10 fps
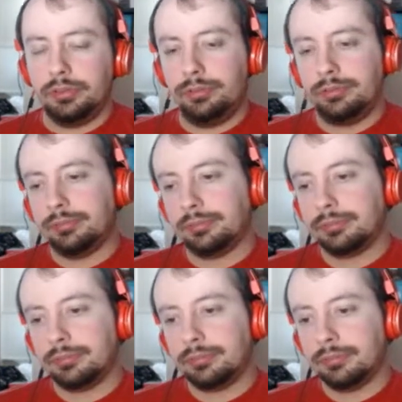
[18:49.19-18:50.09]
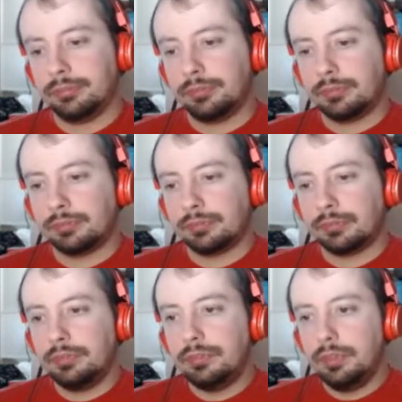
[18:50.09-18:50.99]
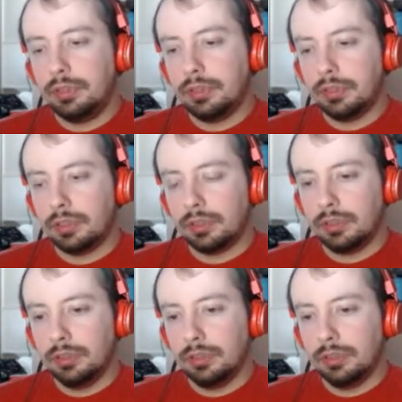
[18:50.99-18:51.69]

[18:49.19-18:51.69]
Nothing is said.